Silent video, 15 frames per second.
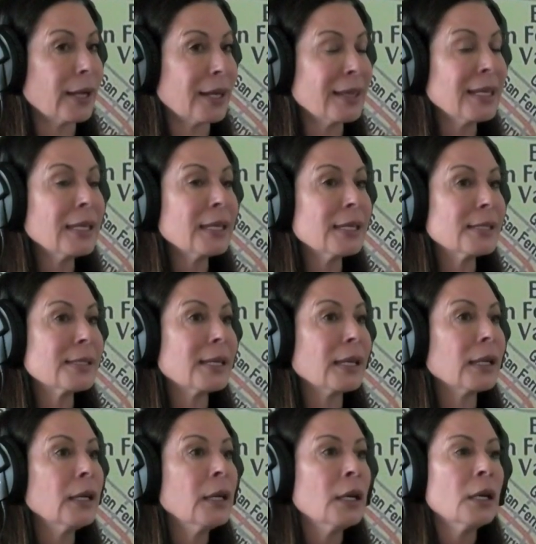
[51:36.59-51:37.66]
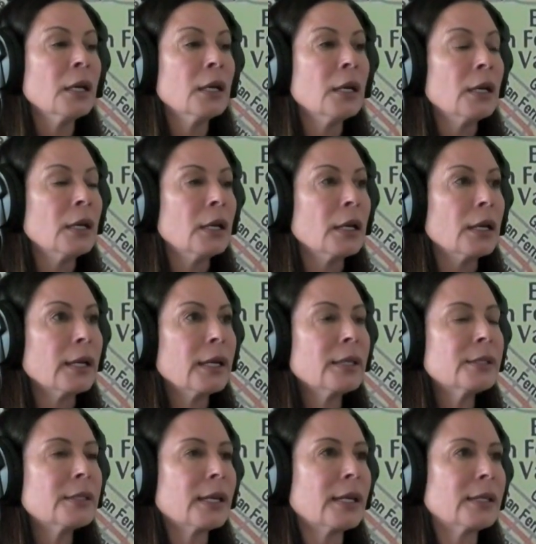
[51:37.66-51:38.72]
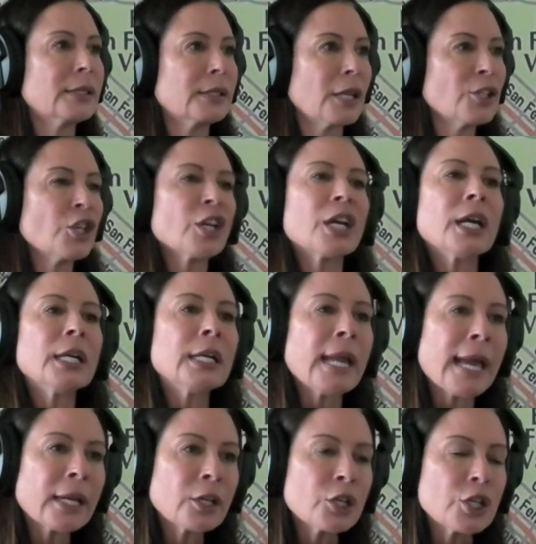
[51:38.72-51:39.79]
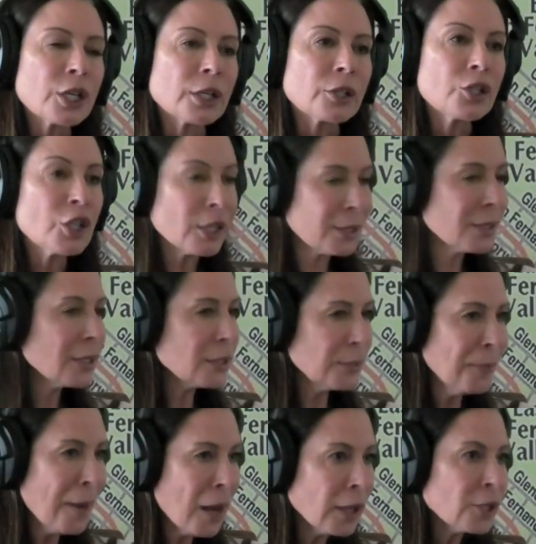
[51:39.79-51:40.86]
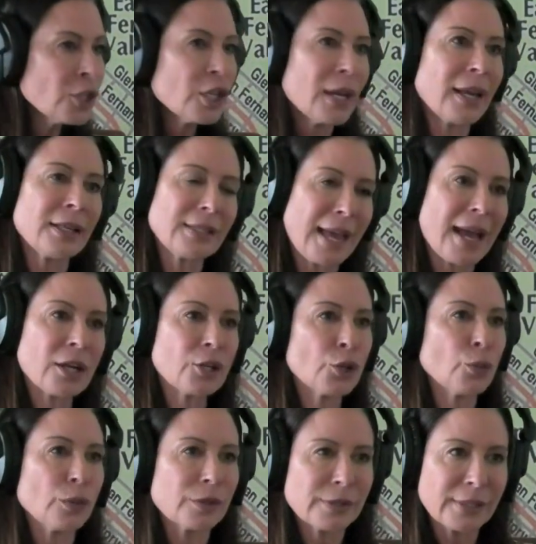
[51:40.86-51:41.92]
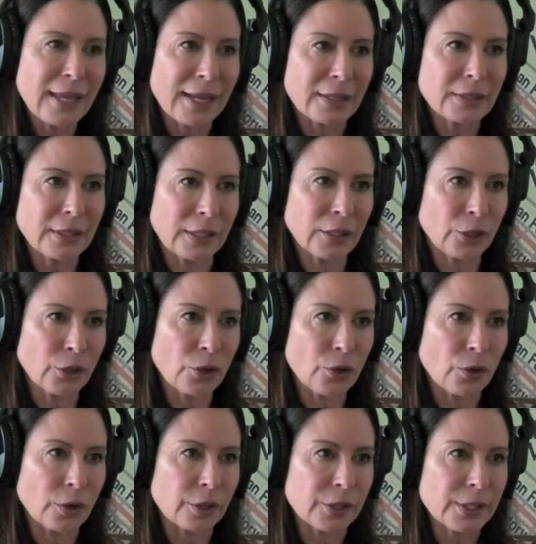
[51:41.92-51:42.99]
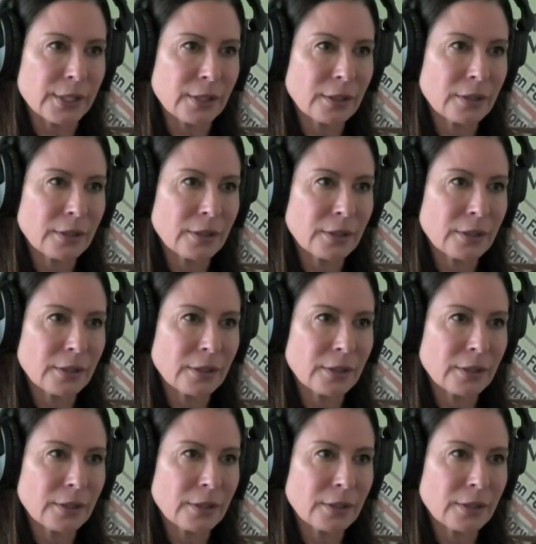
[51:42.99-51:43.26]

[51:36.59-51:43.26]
I think kissing is, it's such a connection, just as much as actual sex and intercourse.